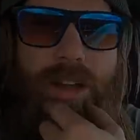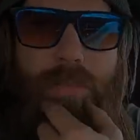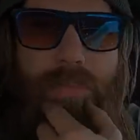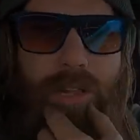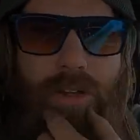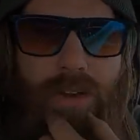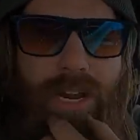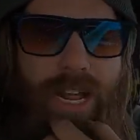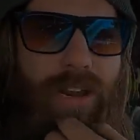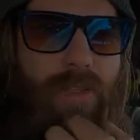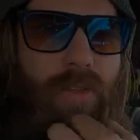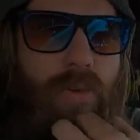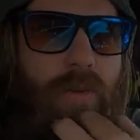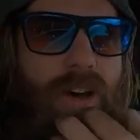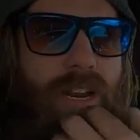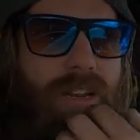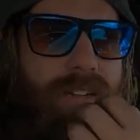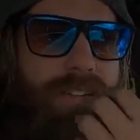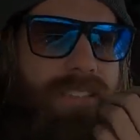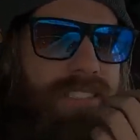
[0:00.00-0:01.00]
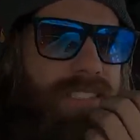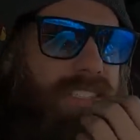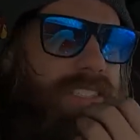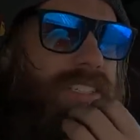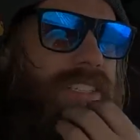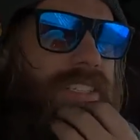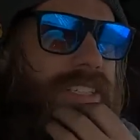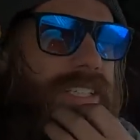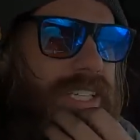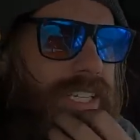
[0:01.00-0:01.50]
got blown out of the water this
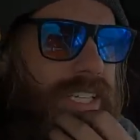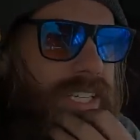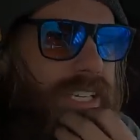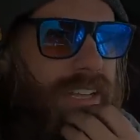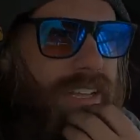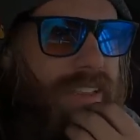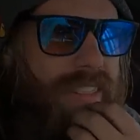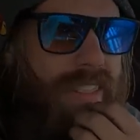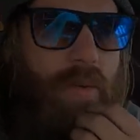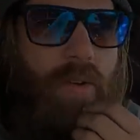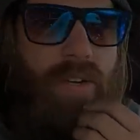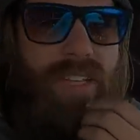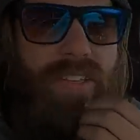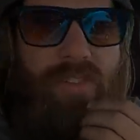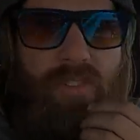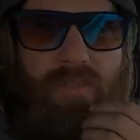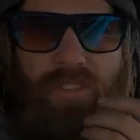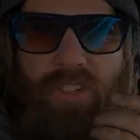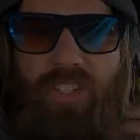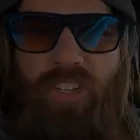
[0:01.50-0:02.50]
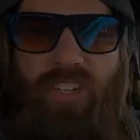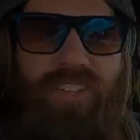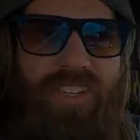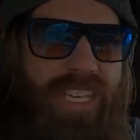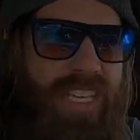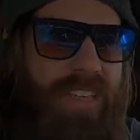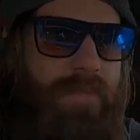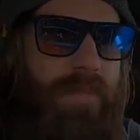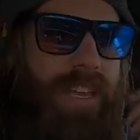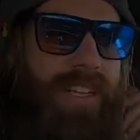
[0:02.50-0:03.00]
year. They won't even return
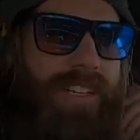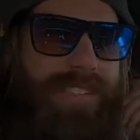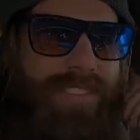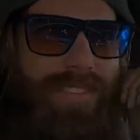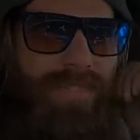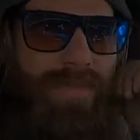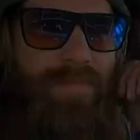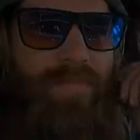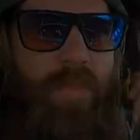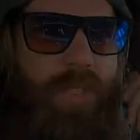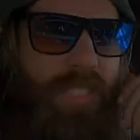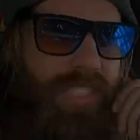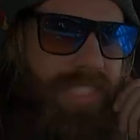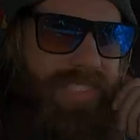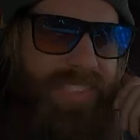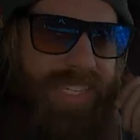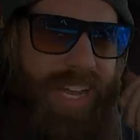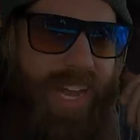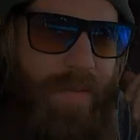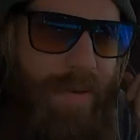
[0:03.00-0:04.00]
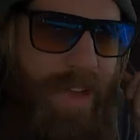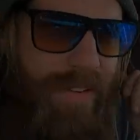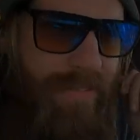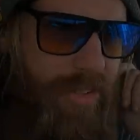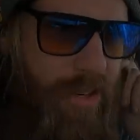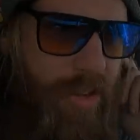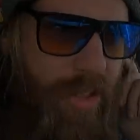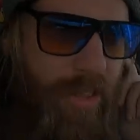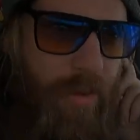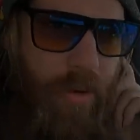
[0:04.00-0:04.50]
the emails, which is dumb.
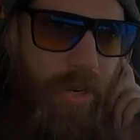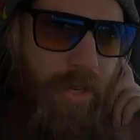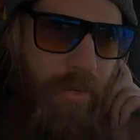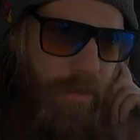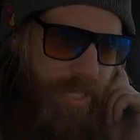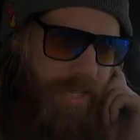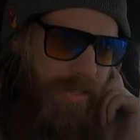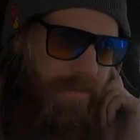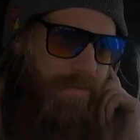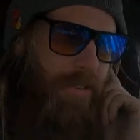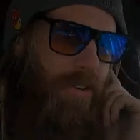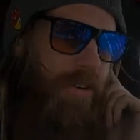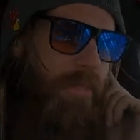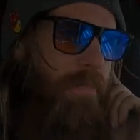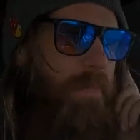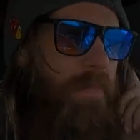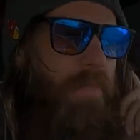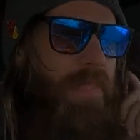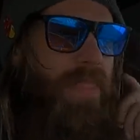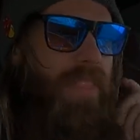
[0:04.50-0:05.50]
After all the work we did for them,